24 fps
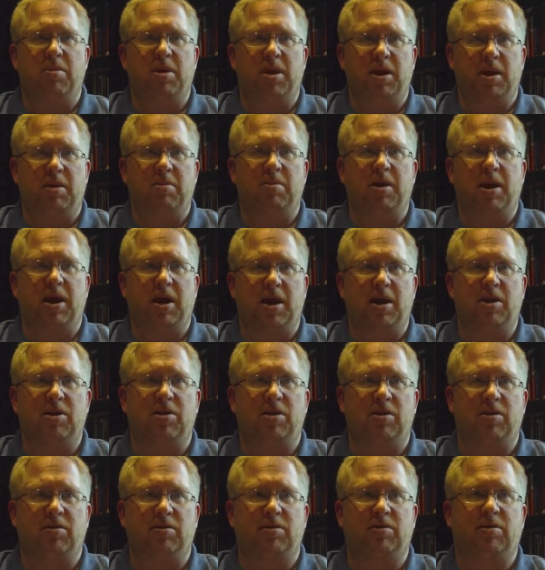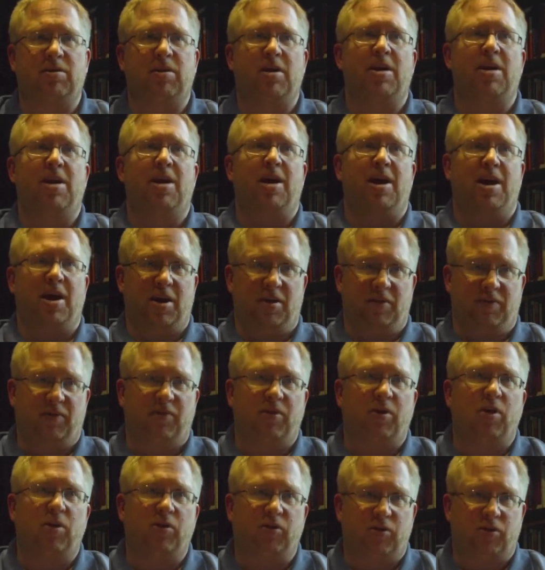many pages in a
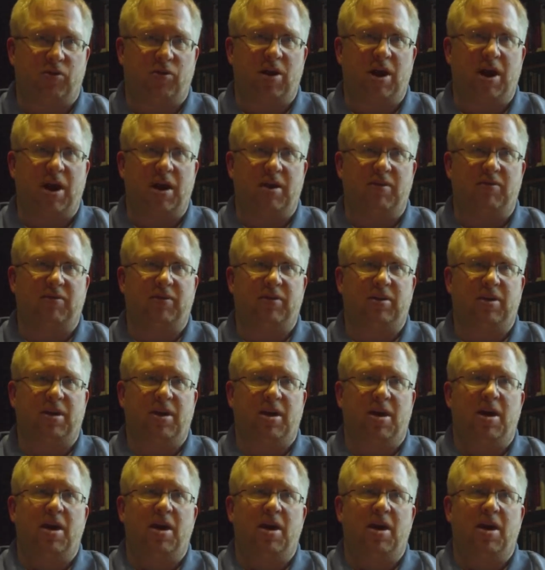first draft.